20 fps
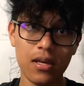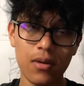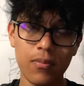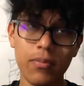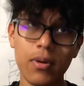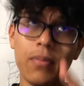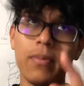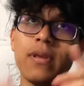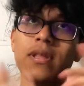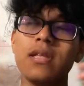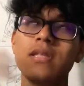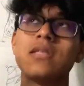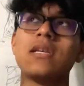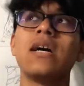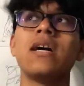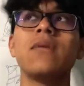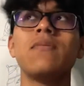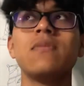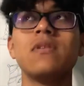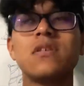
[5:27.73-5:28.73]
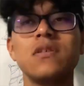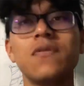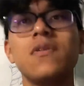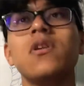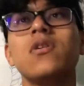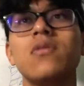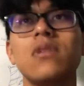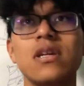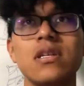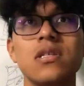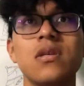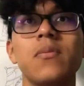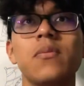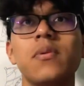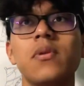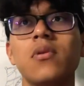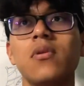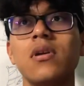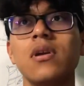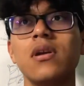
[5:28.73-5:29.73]
But by the time this video gets
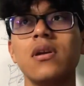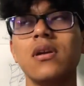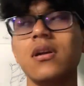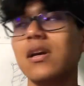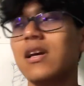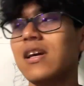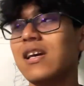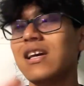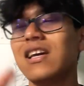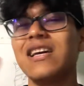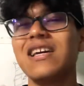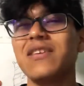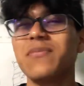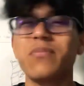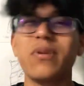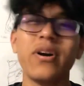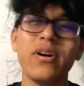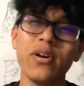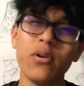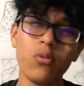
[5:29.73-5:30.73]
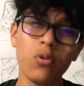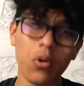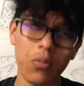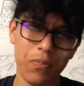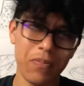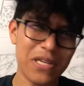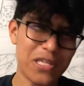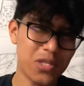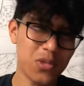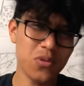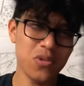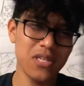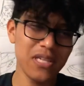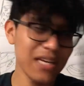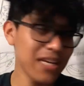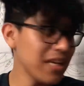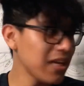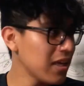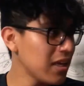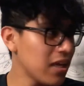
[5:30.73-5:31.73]
uploaded, probably won't be
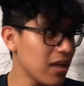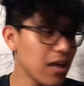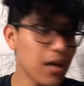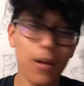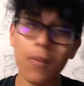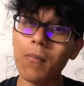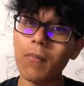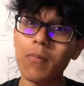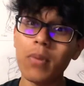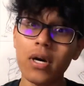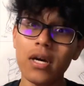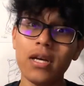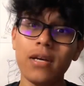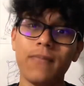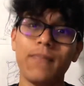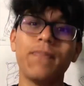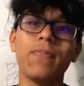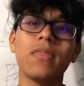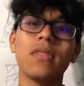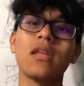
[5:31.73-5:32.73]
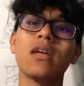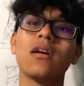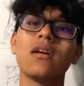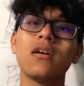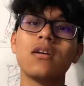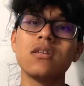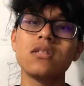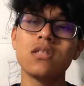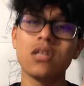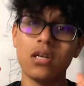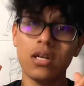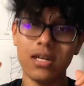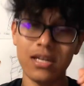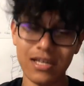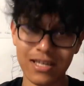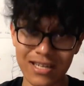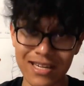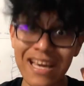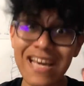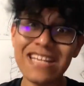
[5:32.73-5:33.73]
Tuesday, but
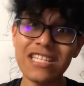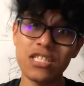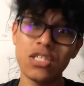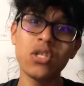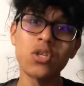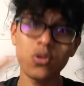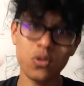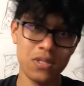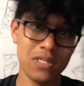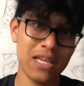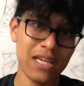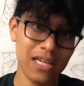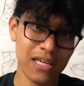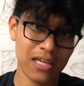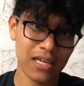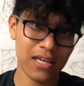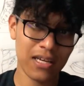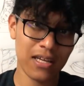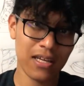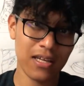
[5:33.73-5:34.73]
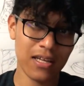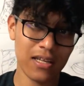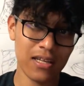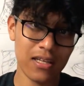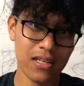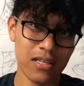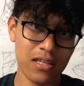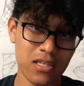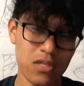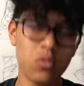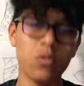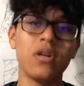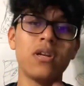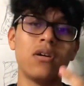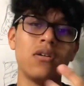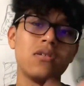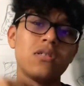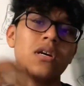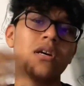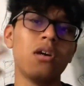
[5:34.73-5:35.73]
starting next Tuesday is when
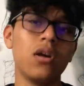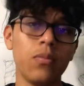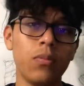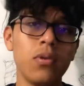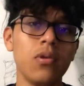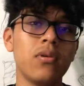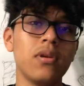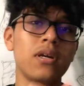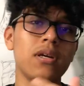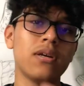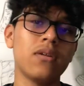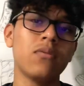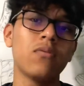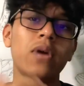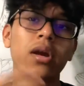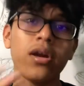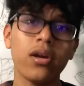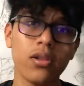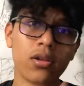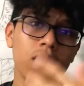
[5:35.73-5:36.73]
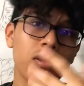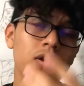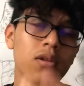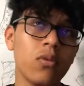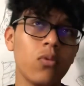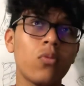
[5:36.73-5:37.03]
I'll start uploading regular.